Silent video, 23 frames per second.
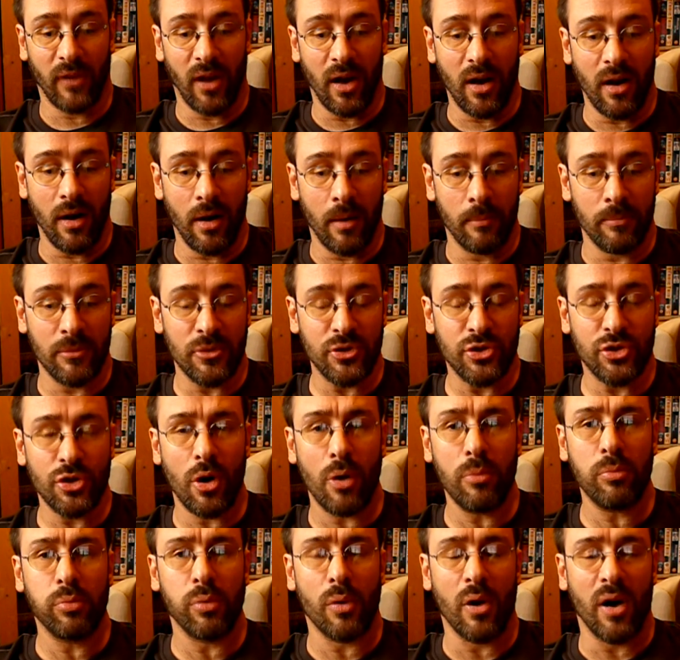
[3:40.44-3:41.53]

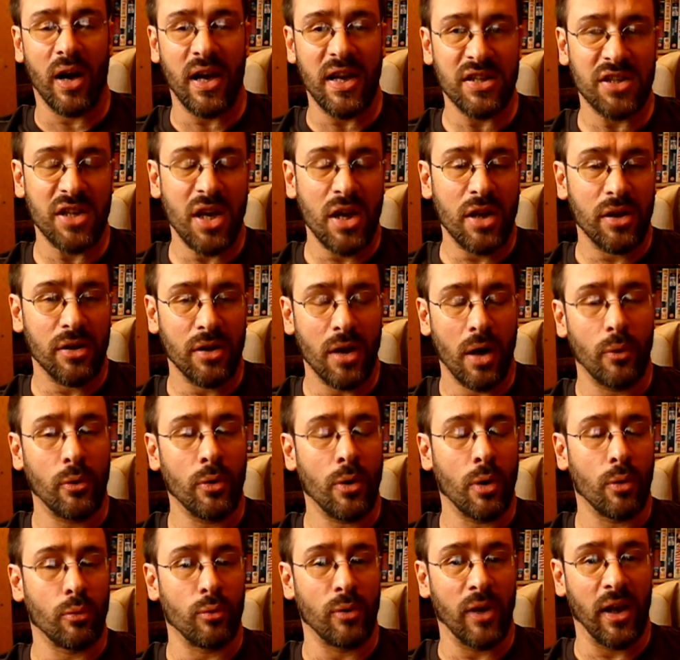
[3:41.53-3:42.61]
Job-wise, no,
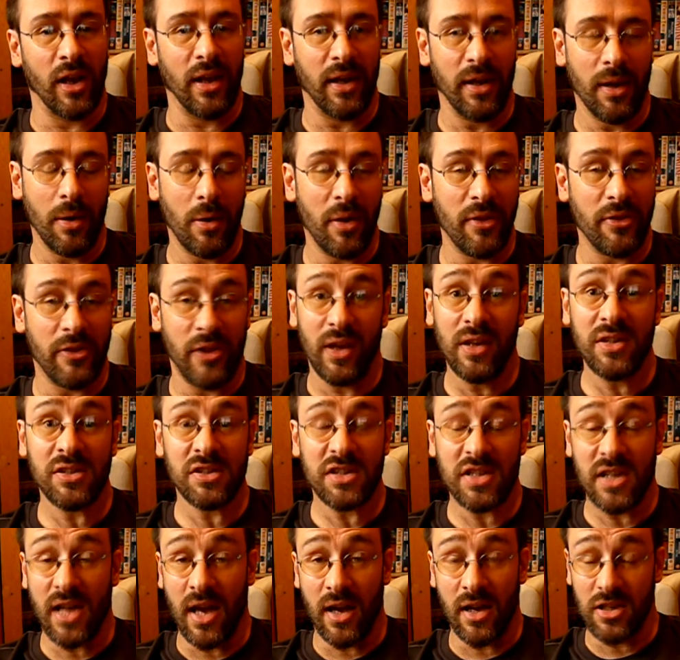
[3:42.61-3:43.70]
not really. The
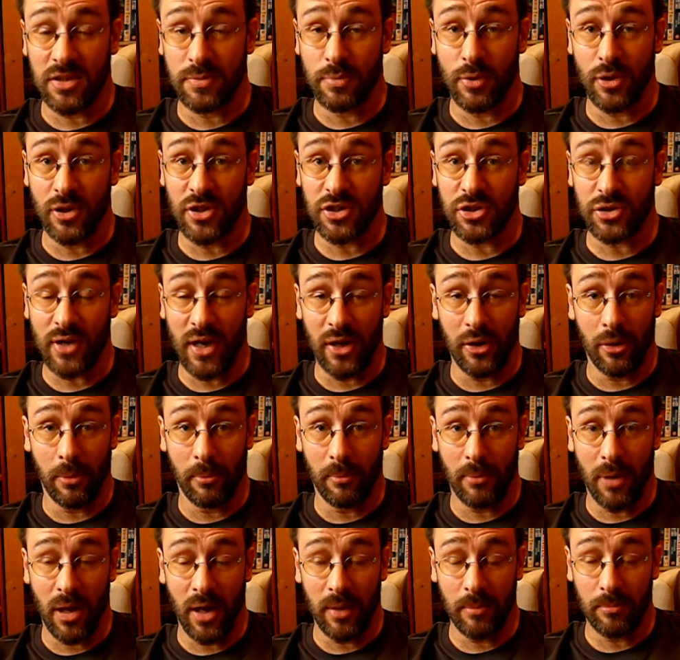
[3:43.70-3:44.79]
internet has put a strain on
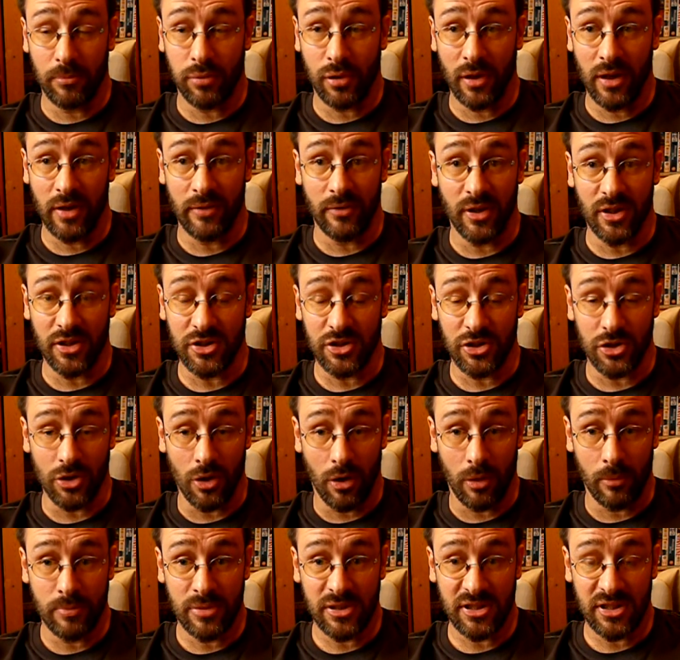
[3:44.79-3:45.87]
my previous
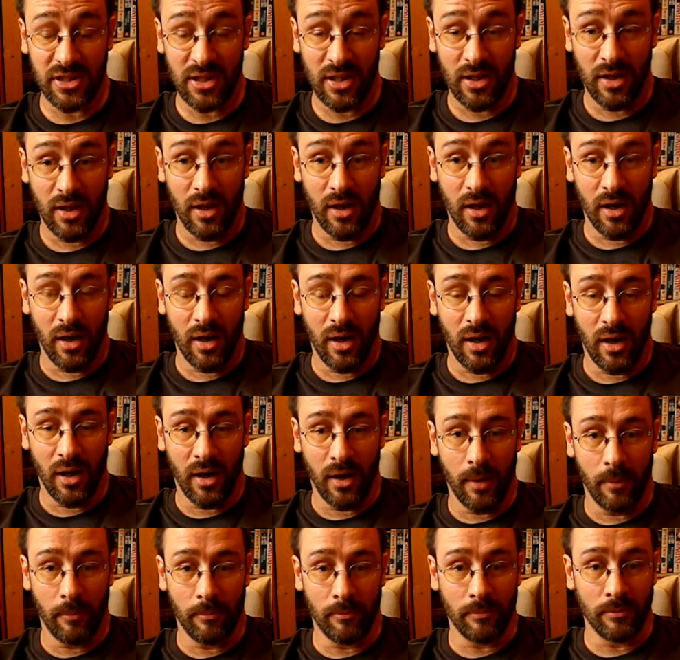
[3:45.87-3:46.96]
jobs.
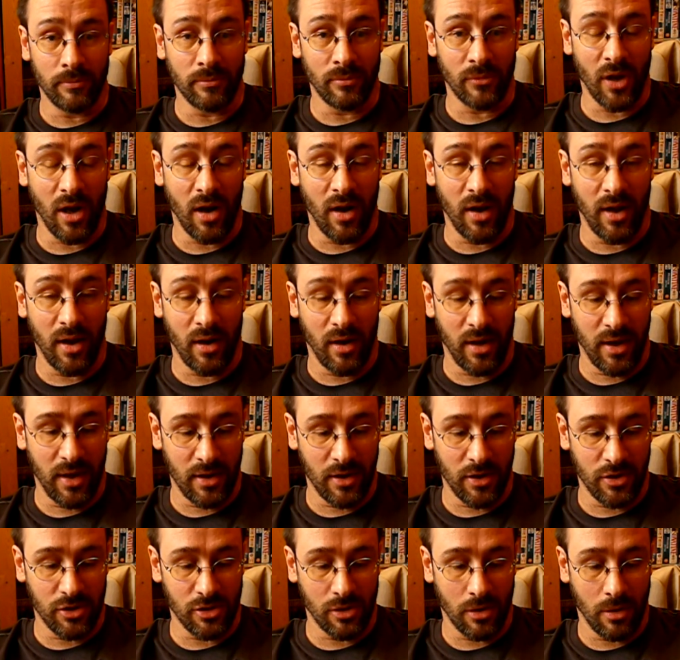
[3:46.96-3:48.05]
I had
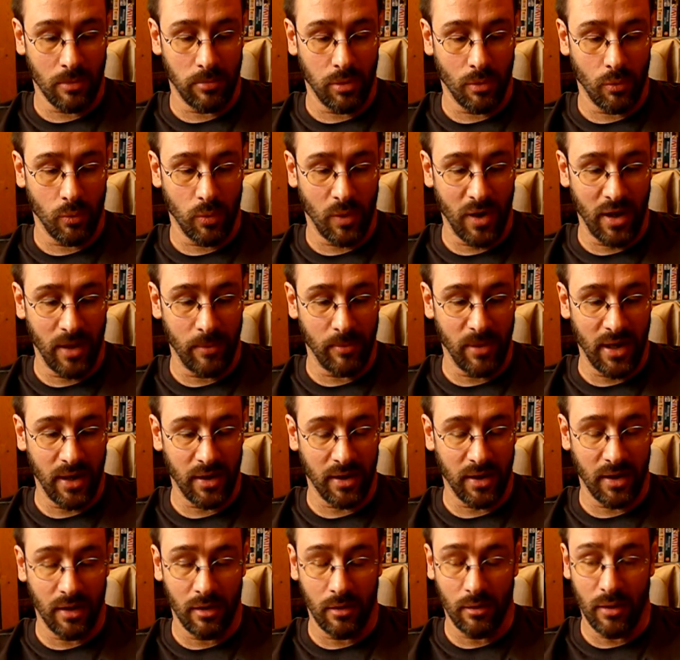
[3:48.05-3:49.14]
a job way
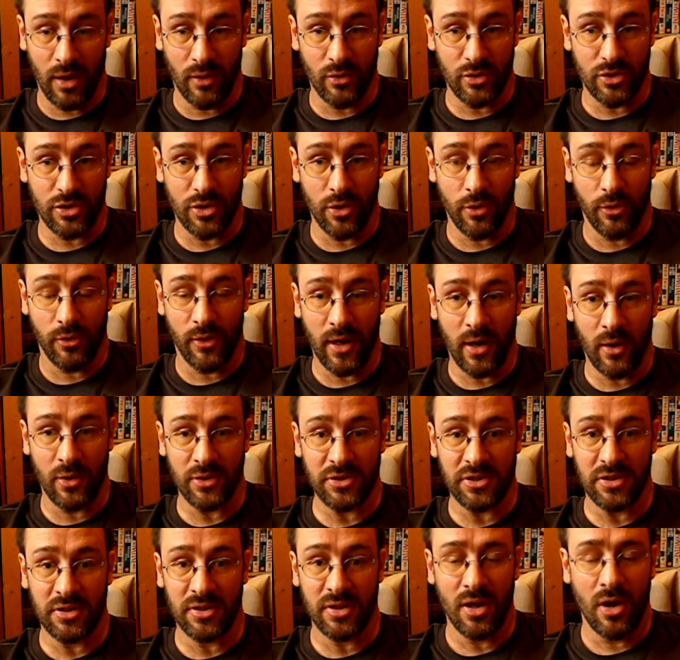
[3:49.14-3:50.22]
back around
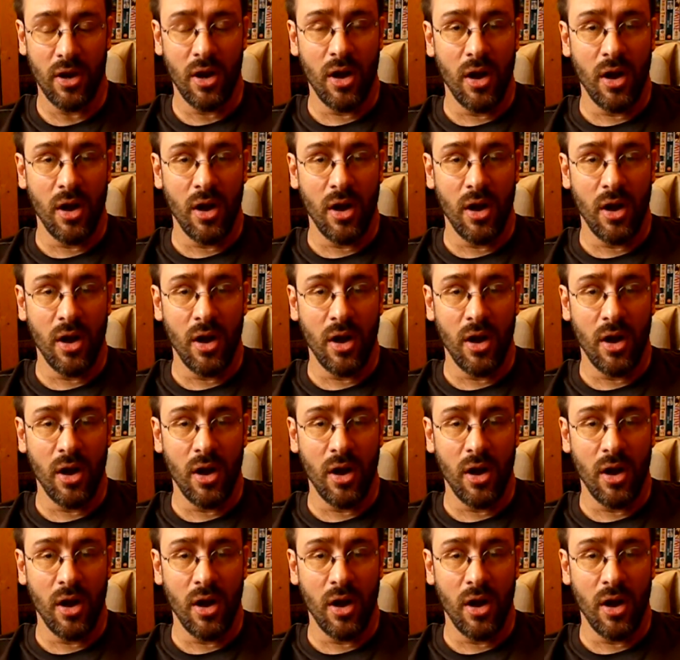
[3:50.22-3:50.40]
2000.